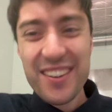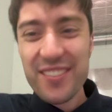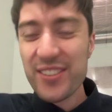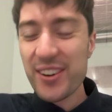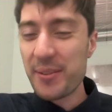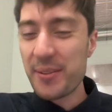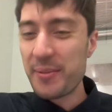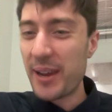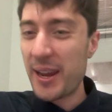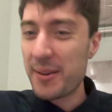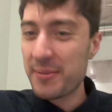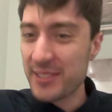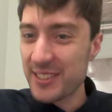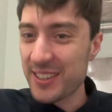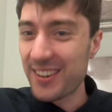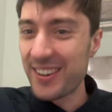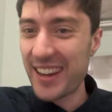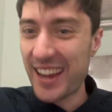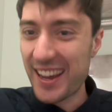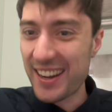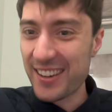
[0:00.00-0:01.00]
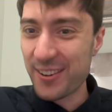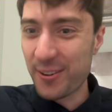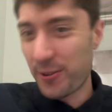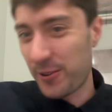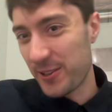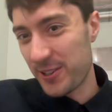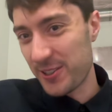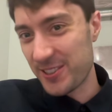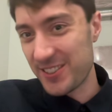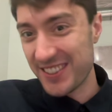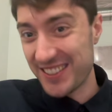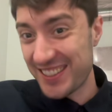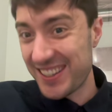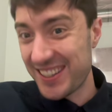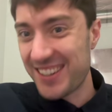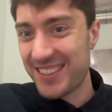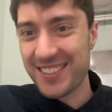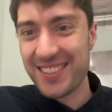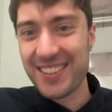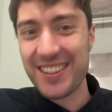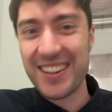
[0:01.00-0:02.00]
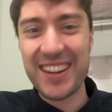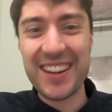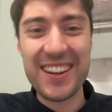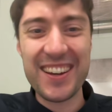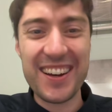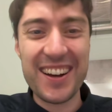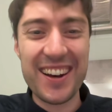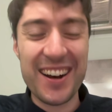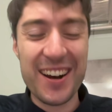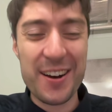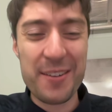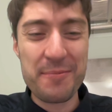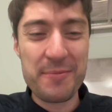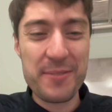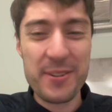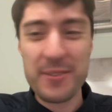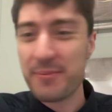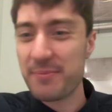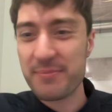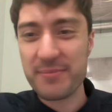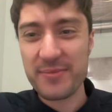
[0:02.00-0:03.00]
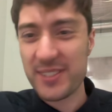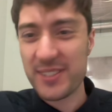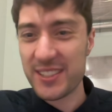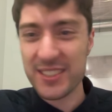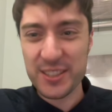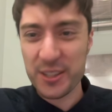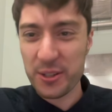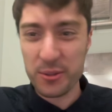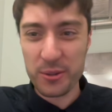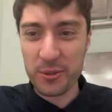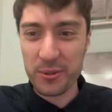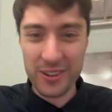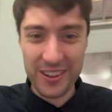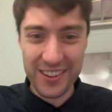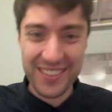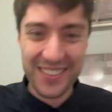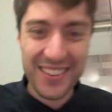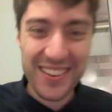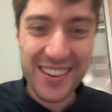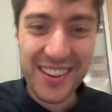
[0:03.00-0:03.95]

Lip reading: from Amazon headquarters, essentially. So cool.